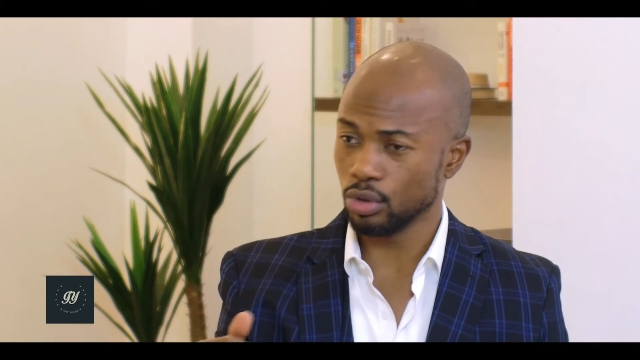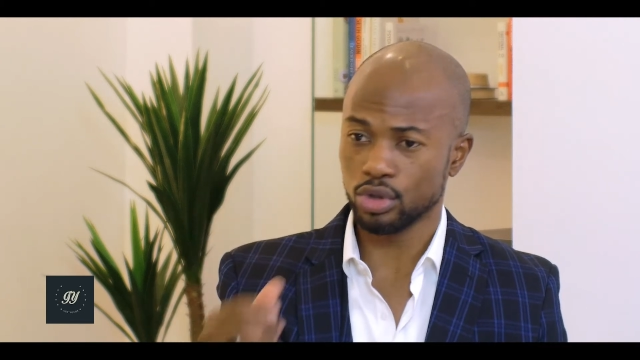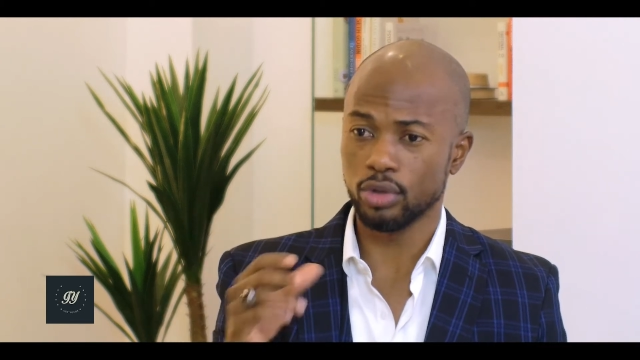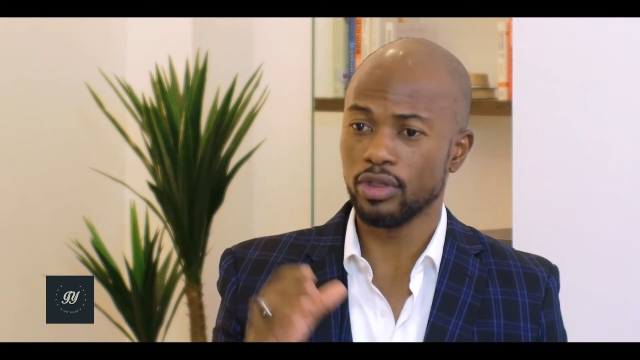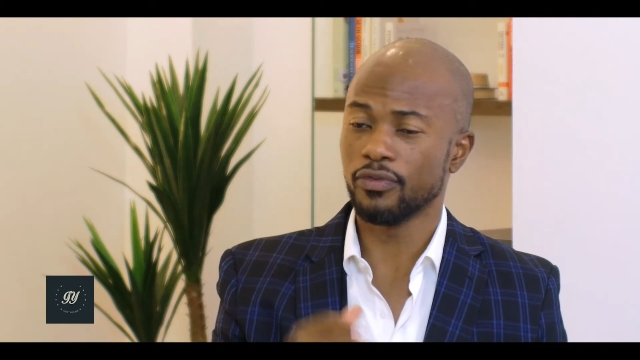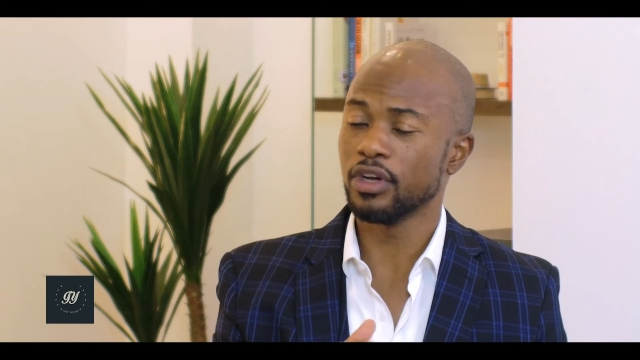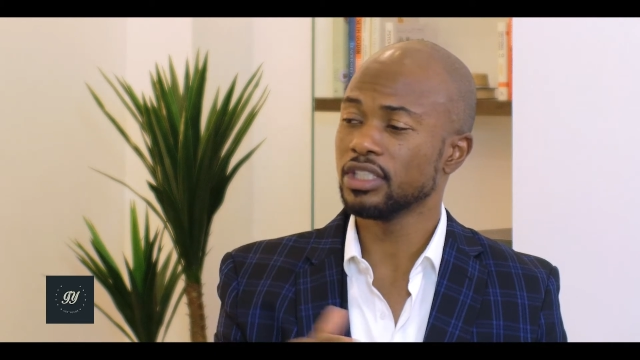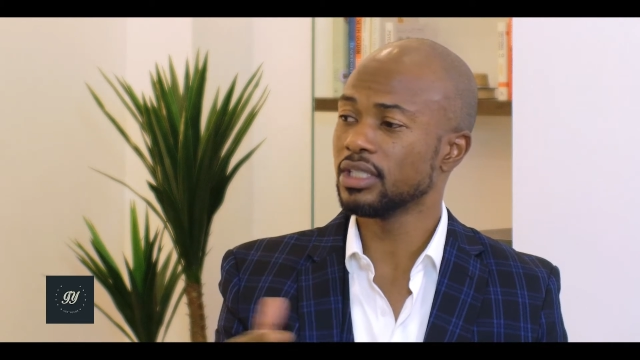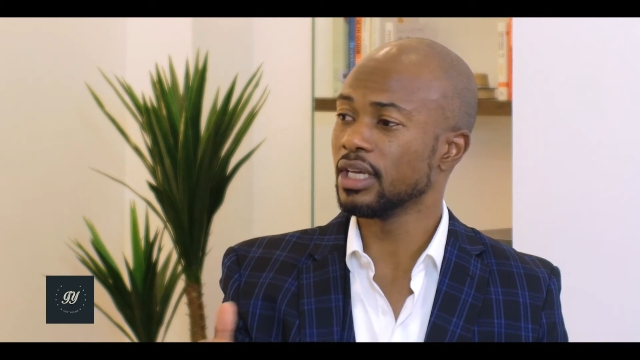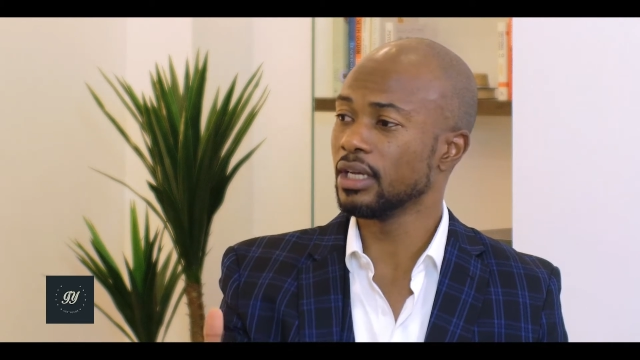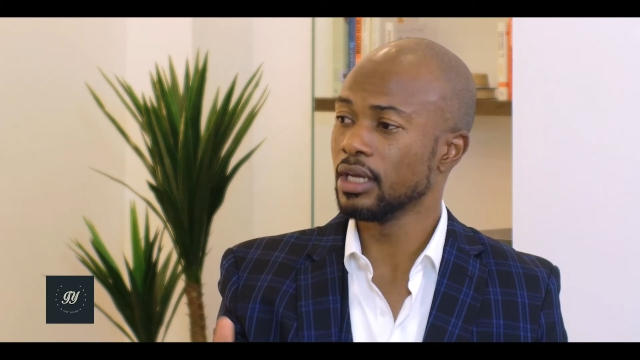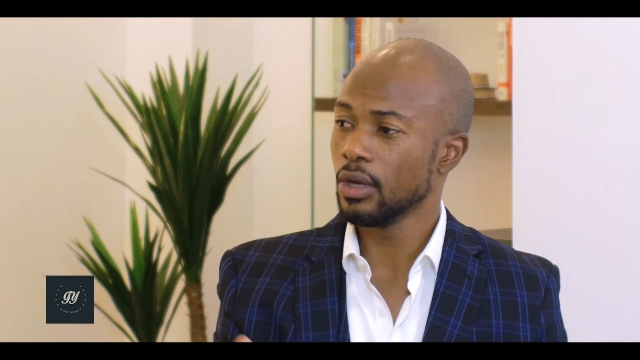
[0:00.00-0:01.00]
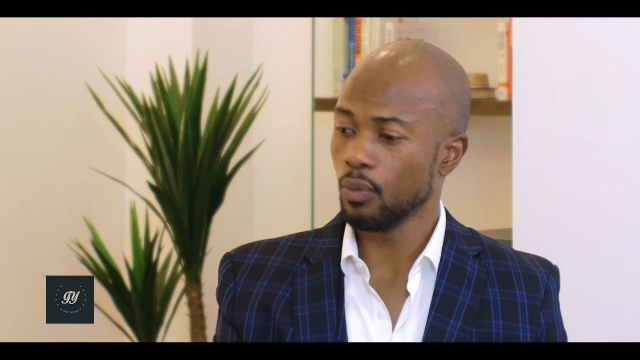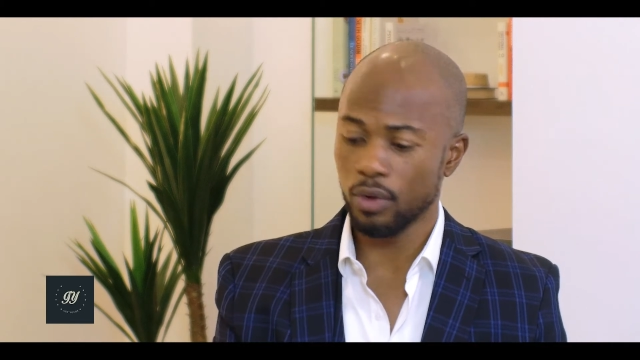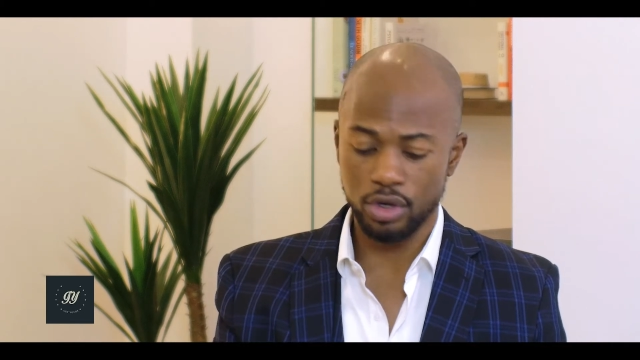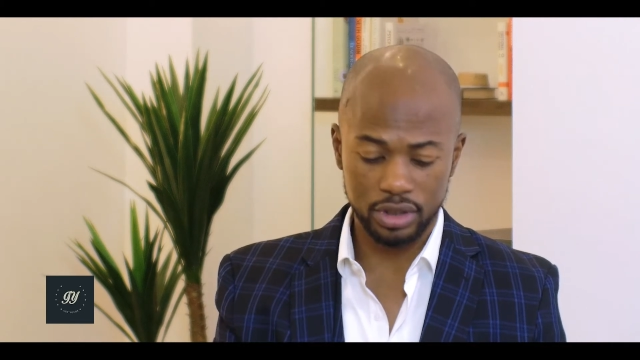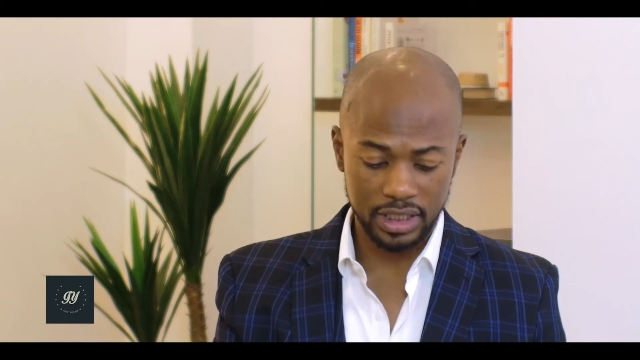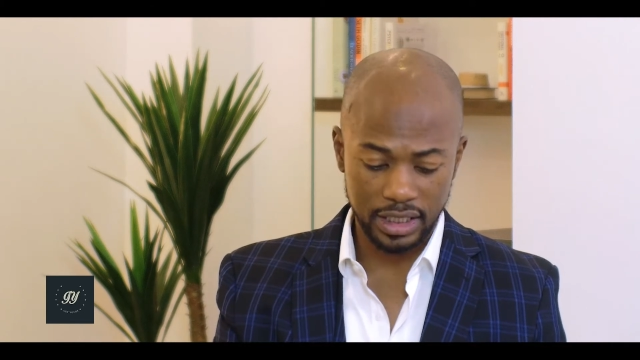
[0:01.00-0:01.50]
So the first thing when
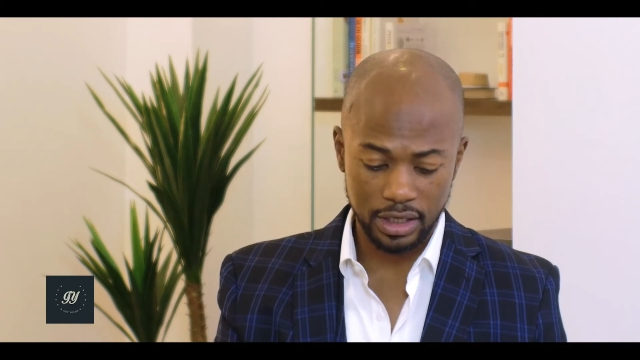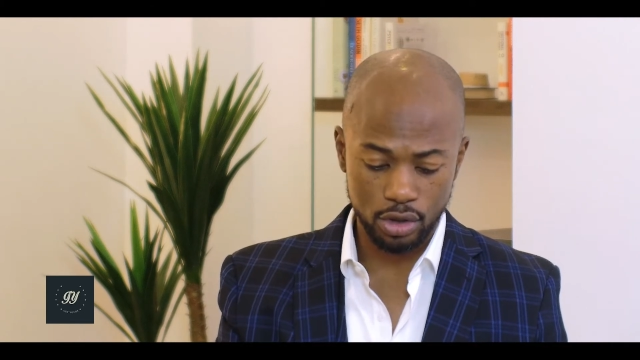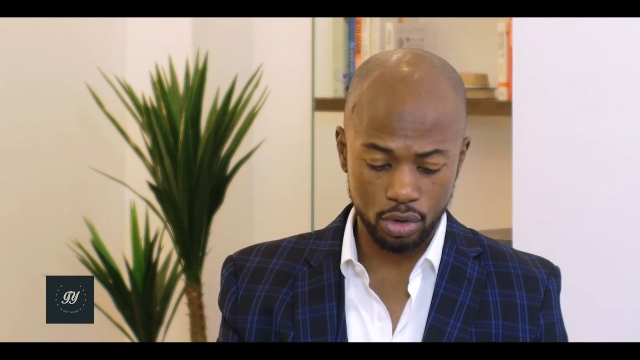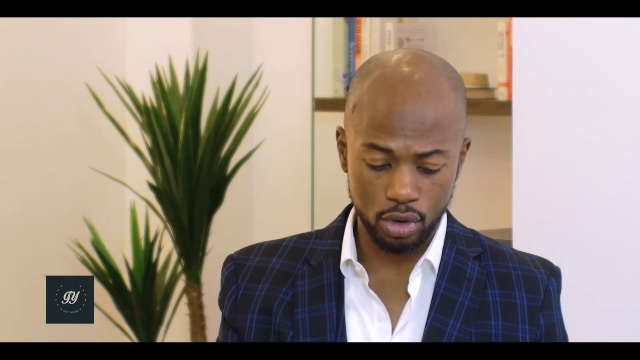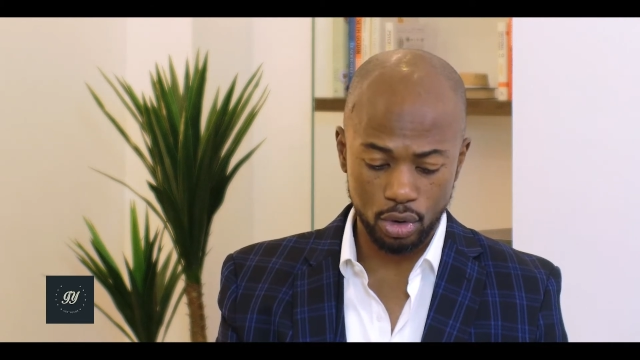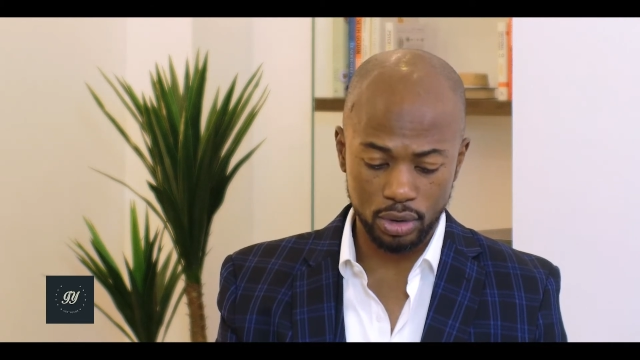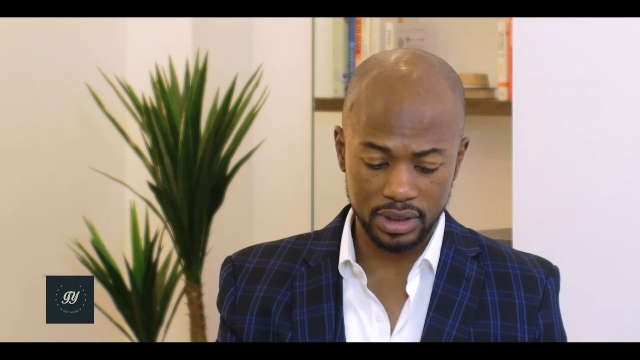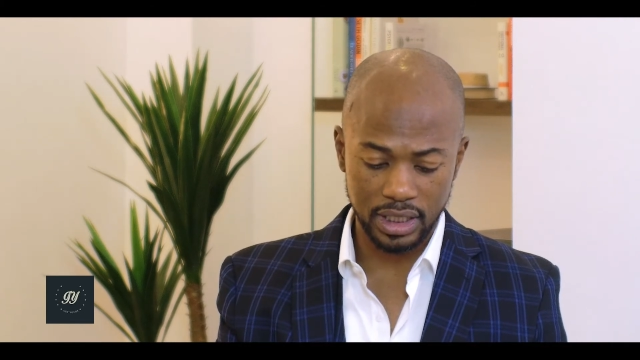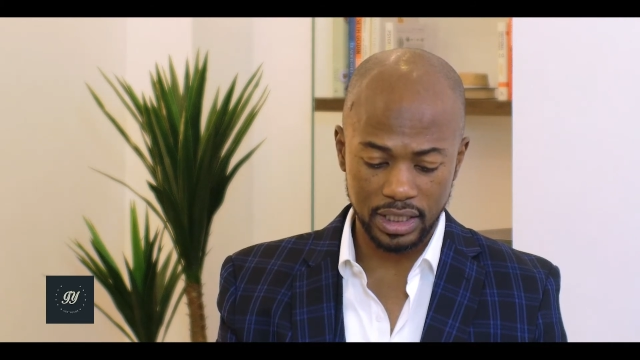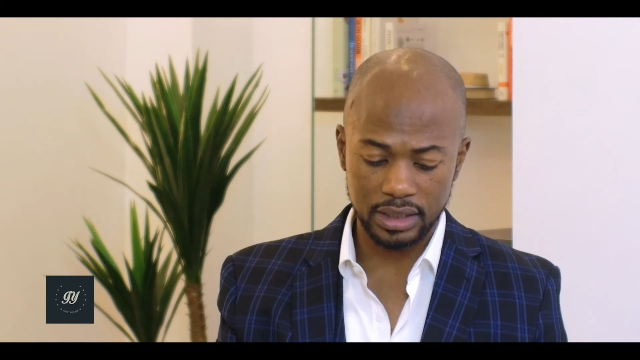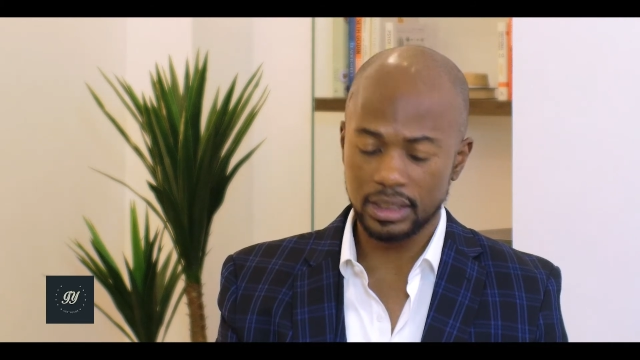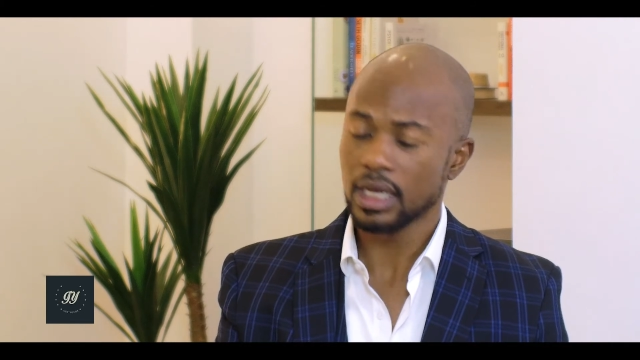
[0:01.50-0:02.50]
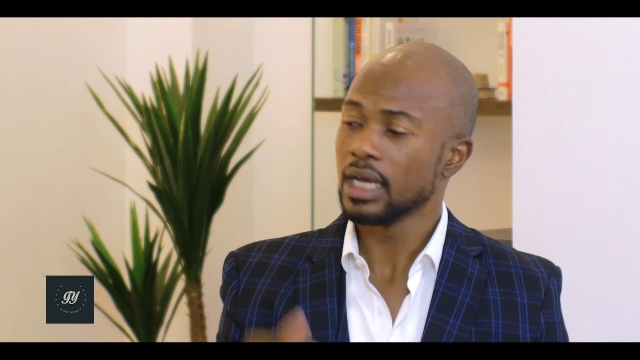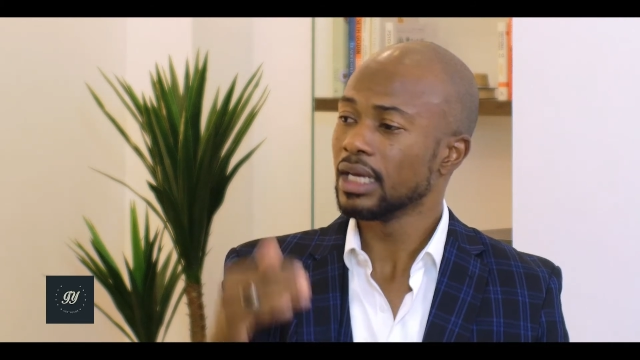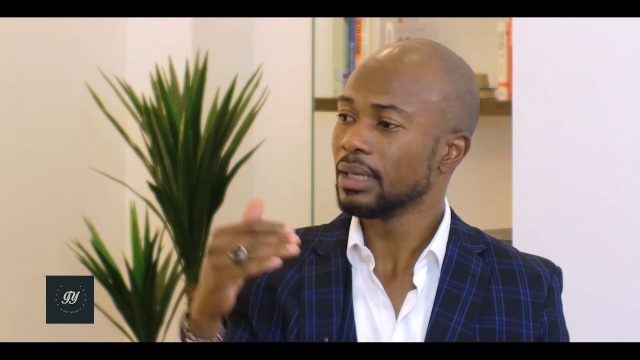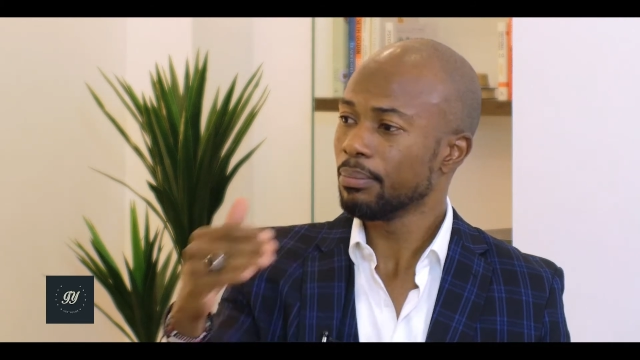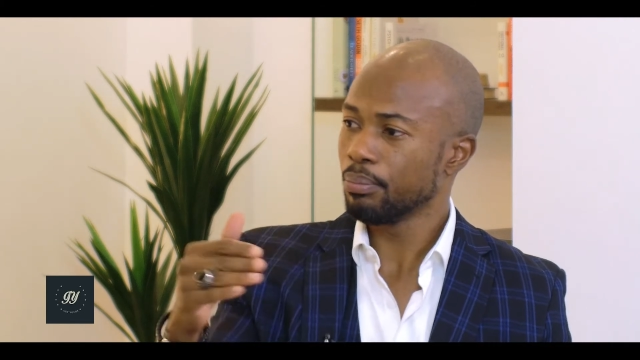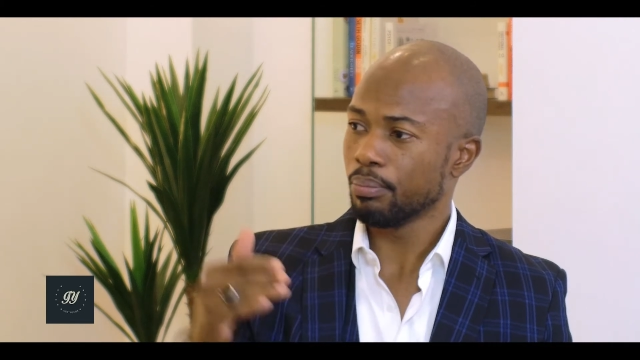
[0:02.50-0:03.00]
you're setting your goals is
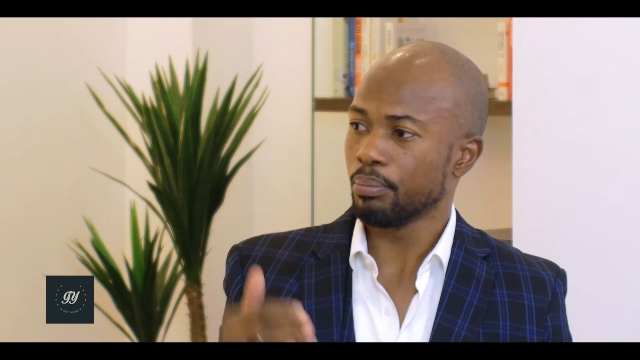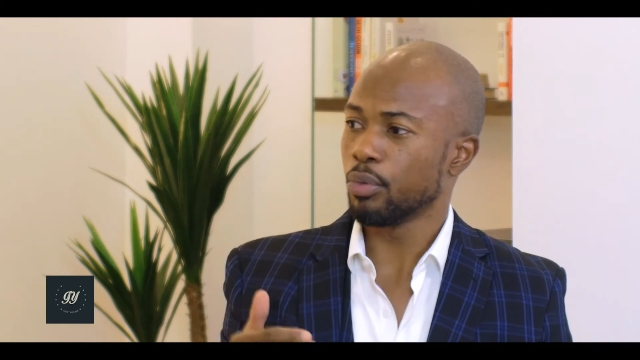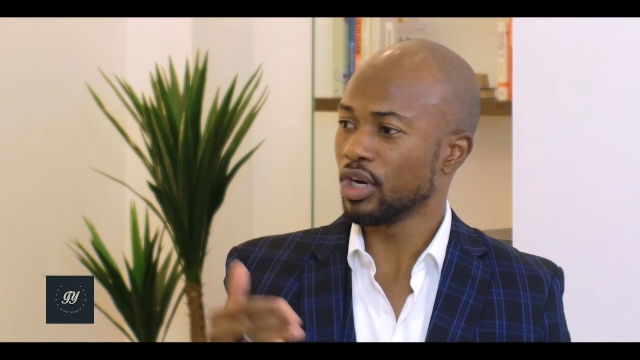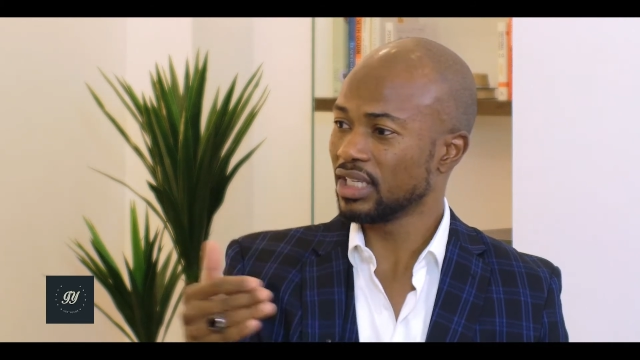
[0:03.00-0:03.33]
put a